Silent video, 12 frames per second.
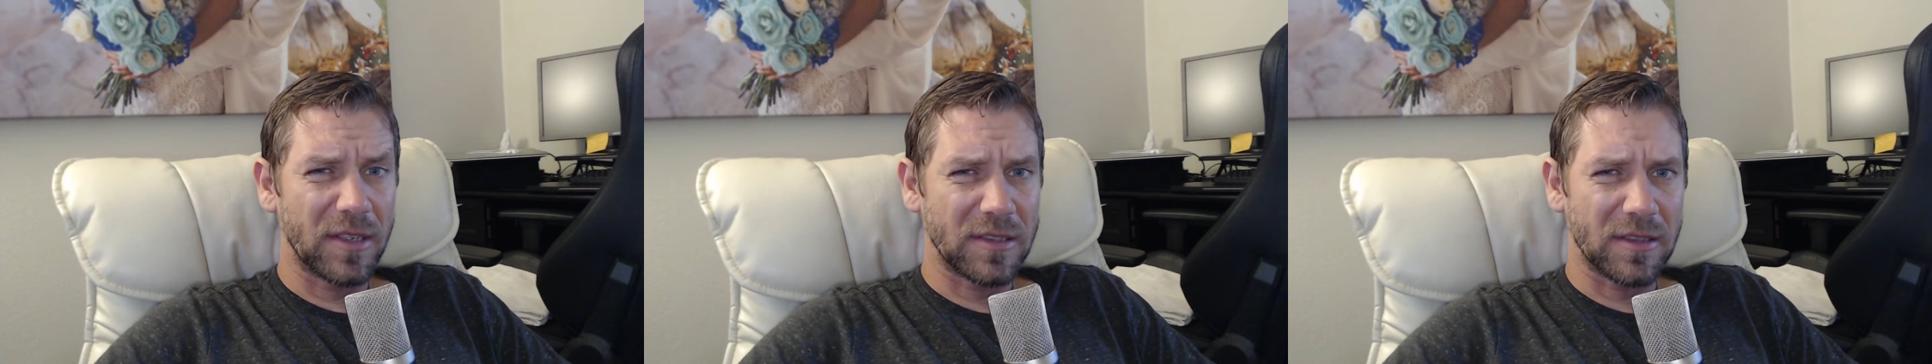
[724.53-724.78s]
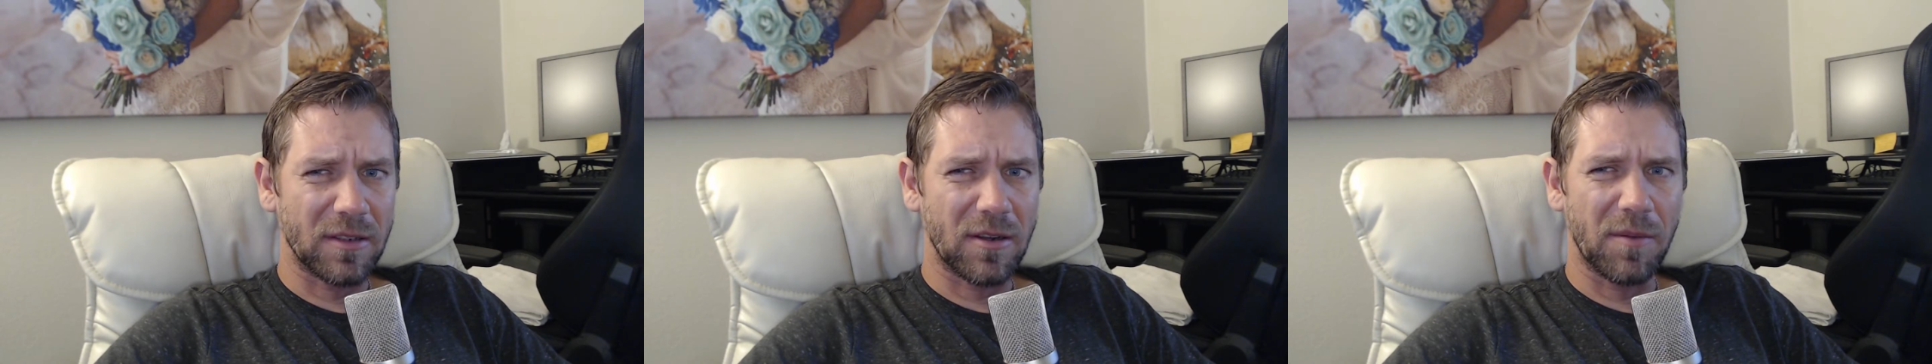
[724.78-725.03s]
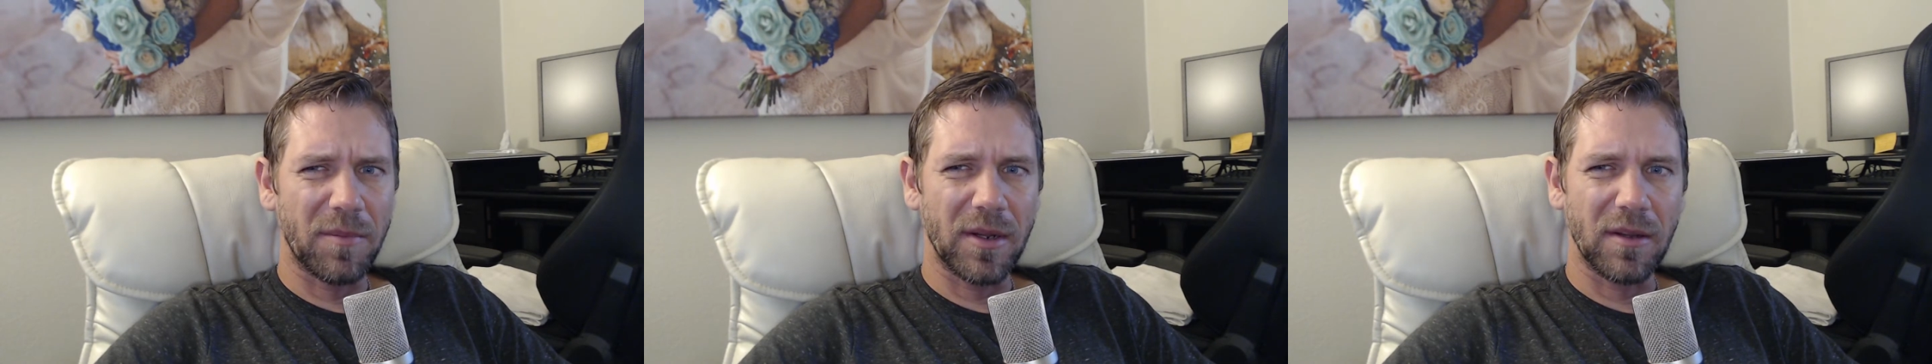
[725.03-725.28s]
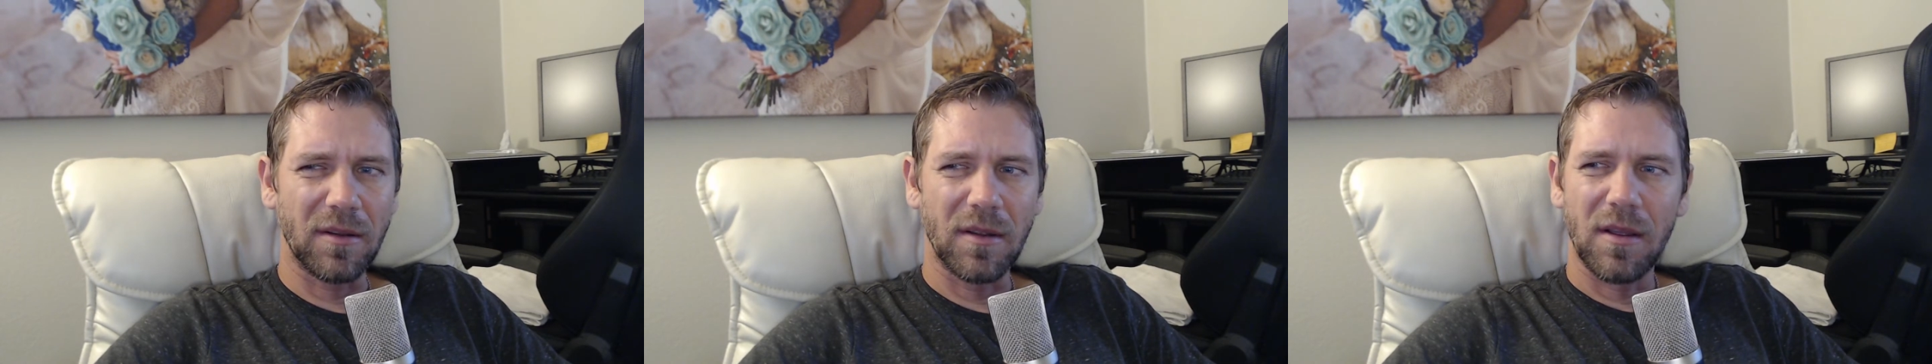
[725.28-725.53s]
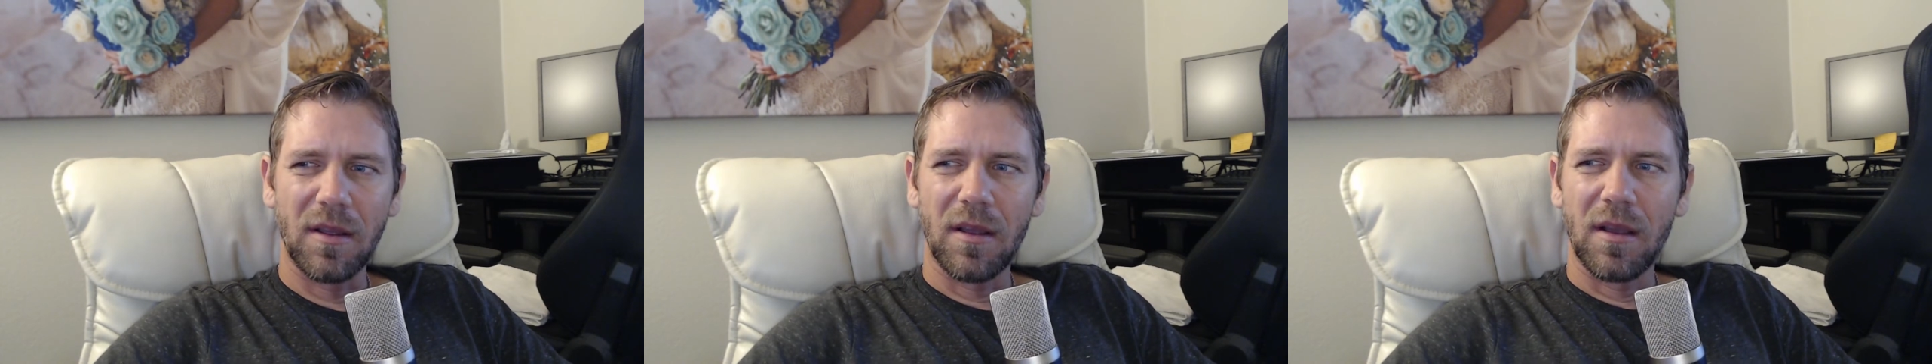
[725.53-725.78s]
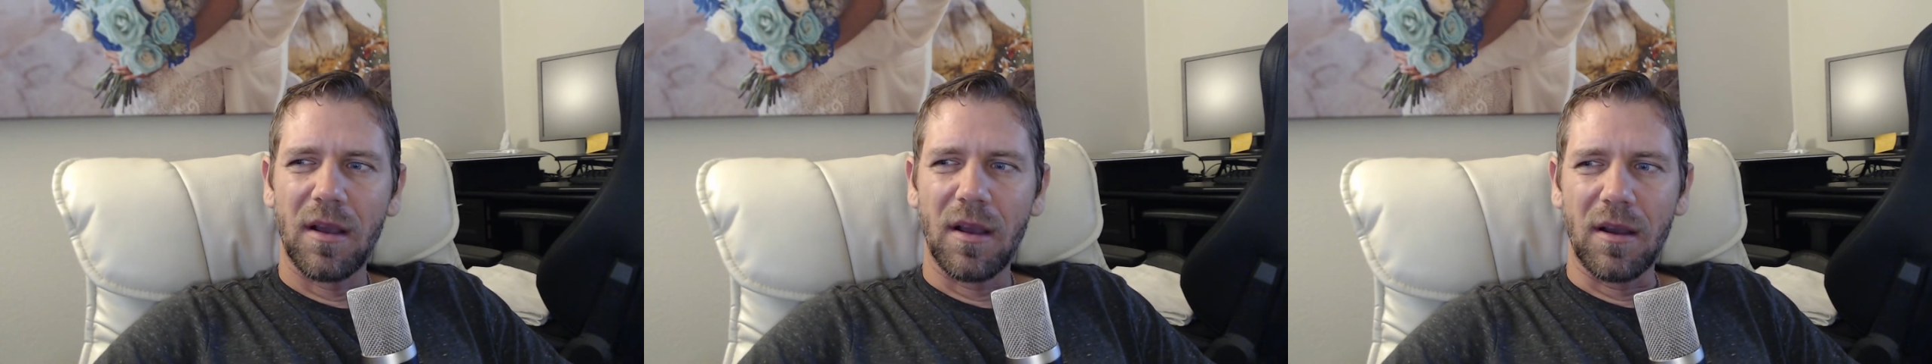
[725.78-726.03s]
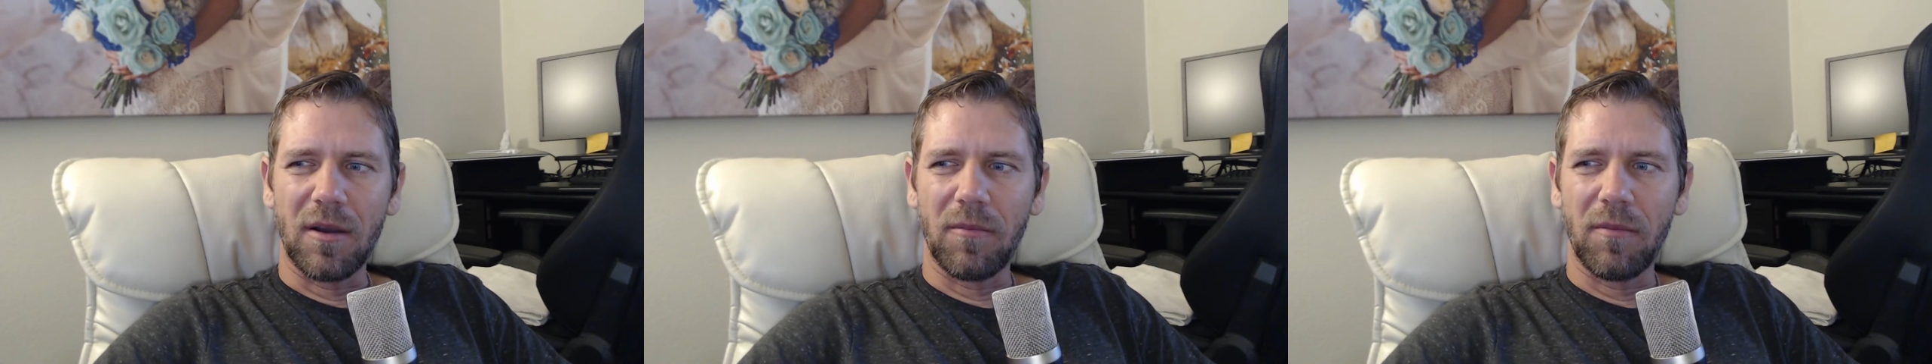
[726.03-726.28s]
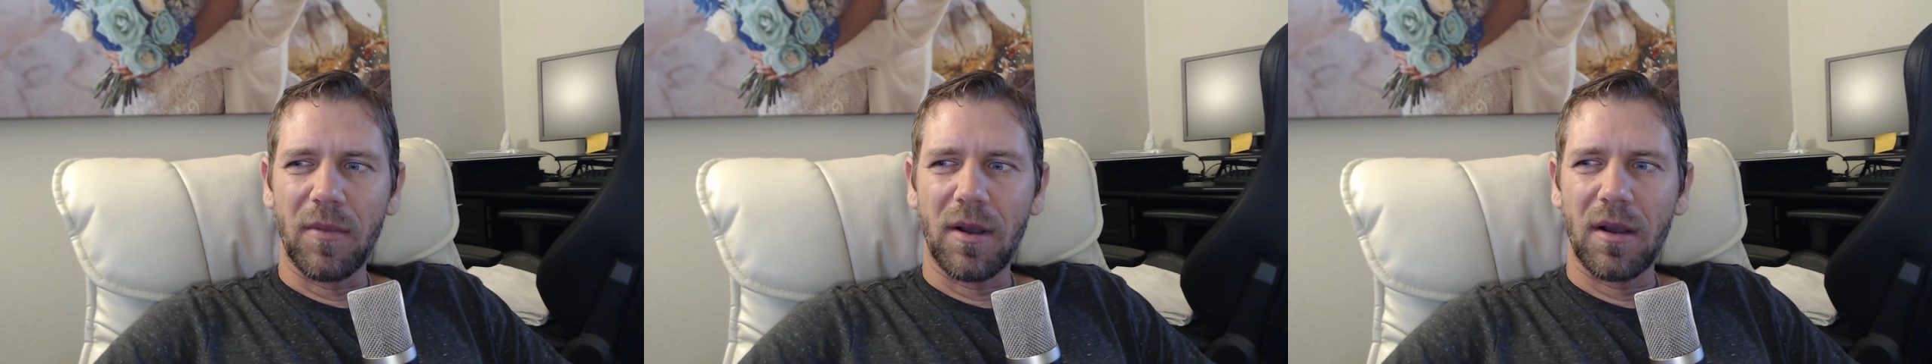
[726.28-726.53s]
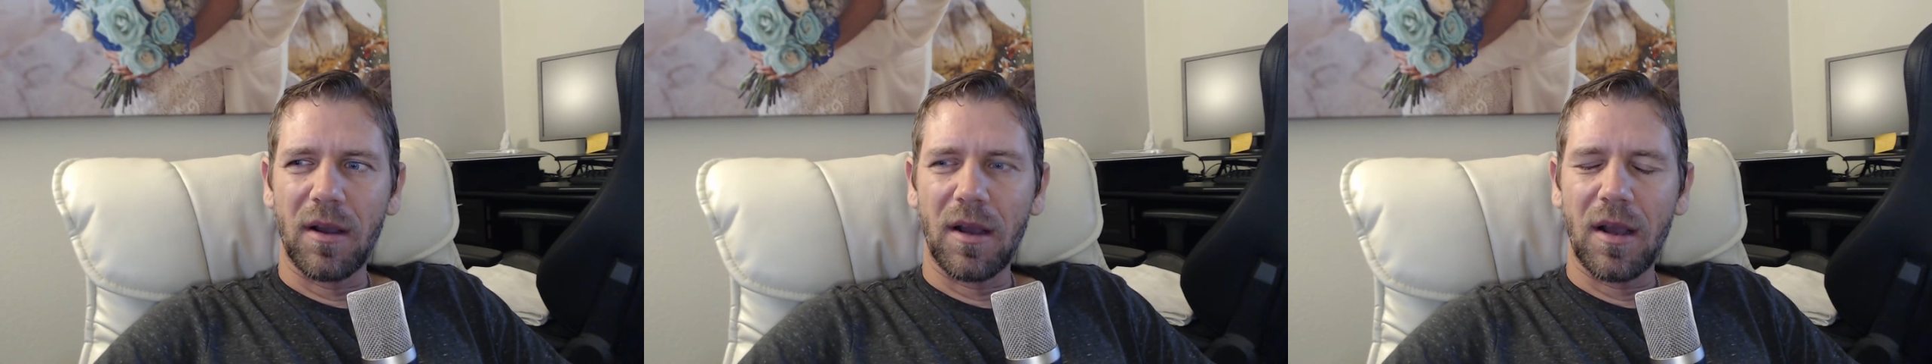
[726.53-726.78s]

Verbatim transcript: in the company. Um, I